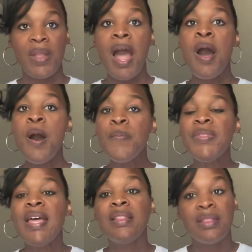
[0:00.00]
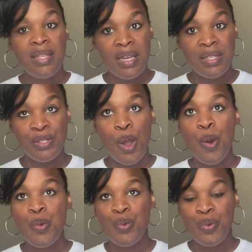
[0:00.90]
I hope that this
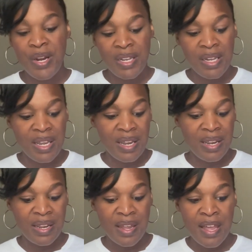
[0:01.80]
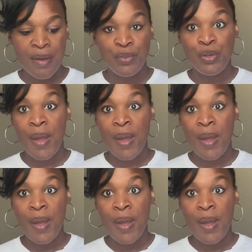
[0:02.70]
really helped you